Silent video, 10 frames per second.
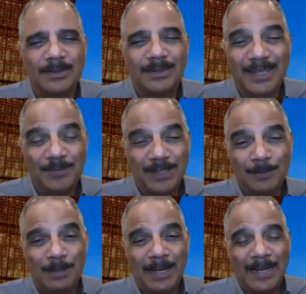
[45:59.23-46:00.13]
They're going to have a
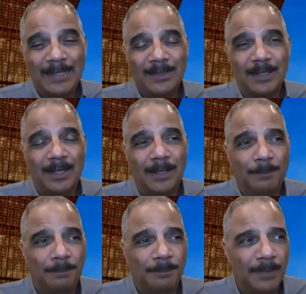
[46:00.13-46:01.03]
combined
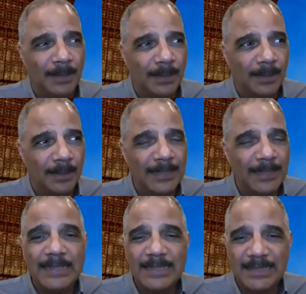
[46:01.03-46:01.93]
um, uh,
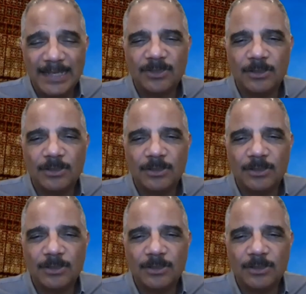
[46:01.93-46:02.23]
96